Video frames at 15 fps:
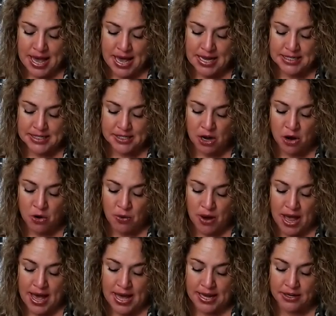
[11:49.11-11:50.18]
S O
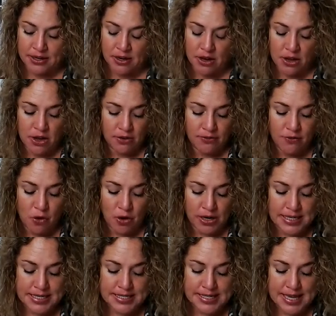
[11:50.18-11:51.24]
N
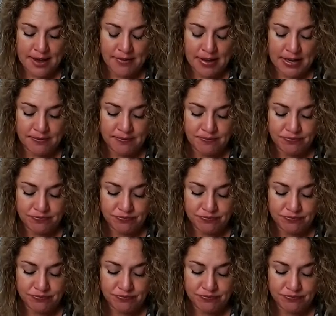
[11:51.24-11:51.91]
47.